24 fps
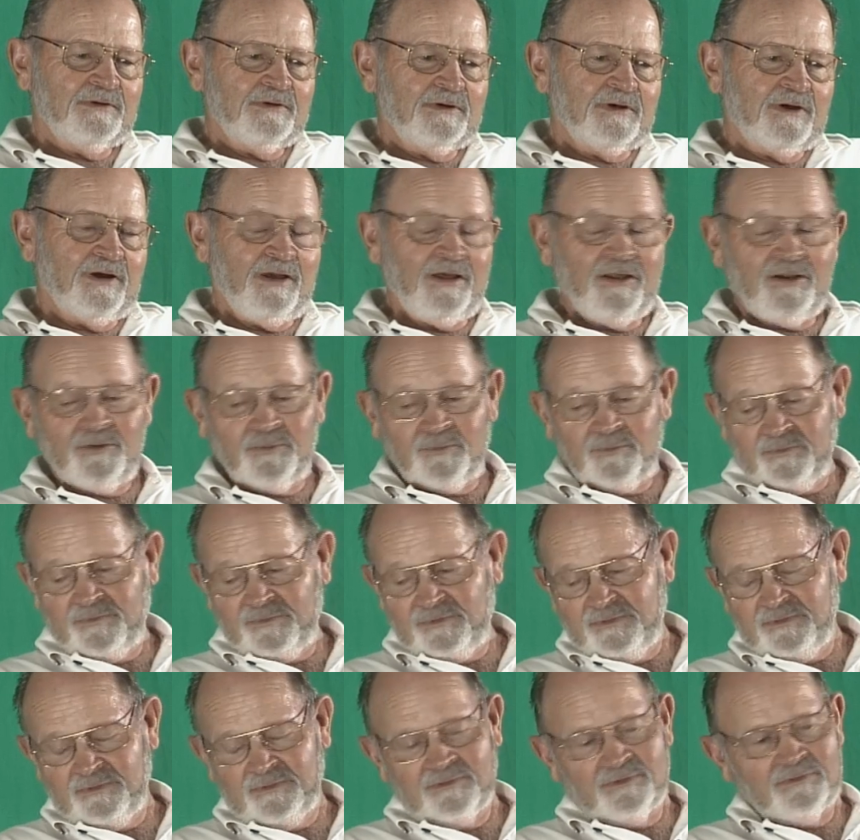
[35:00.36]
I had a,
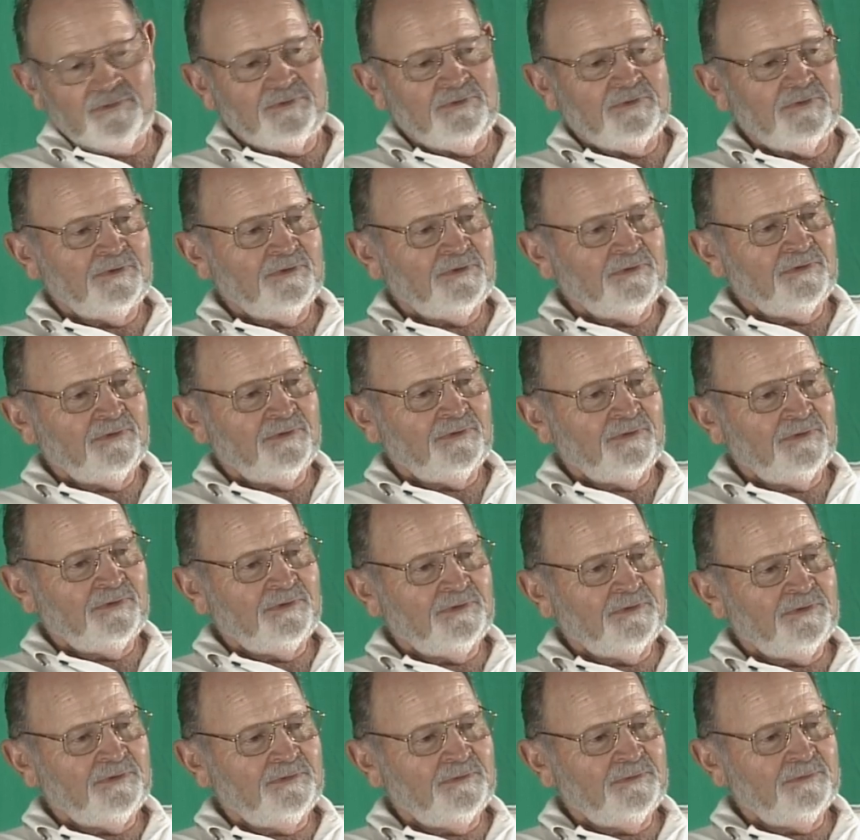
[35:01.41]
uh, uh,
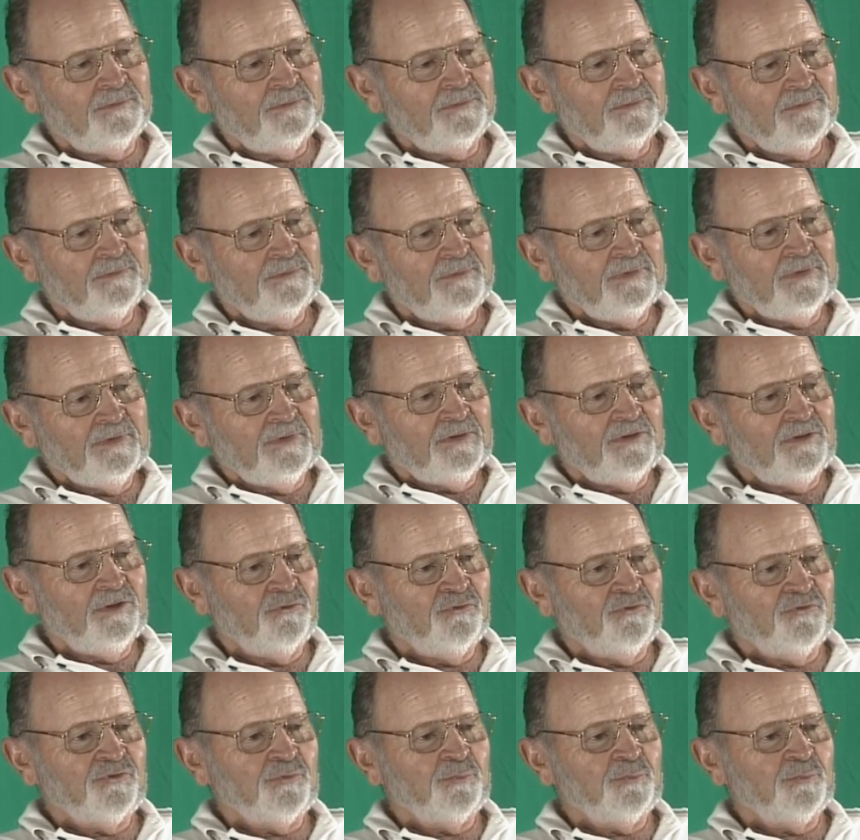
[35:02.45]
there was